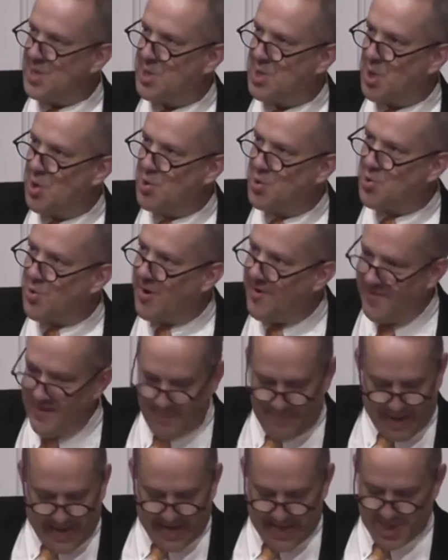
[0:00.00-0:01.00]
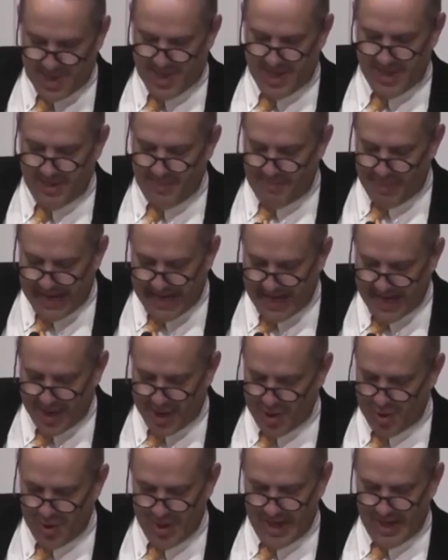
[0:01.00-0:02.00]
and so driven by his
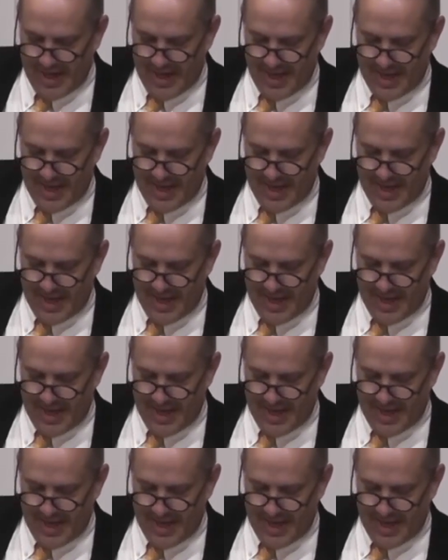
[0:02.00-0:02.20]
libido